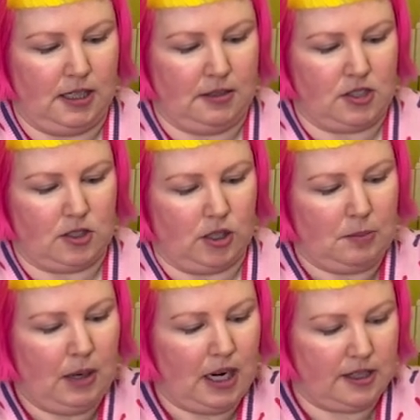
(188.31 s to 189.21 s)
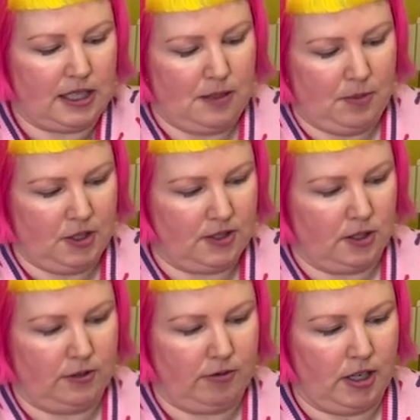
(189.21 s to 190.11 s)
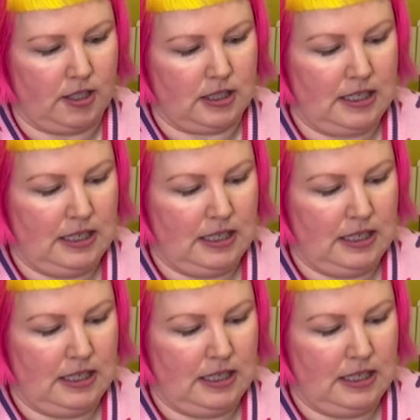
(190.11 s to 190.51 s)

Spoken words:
just only part of the image is on the front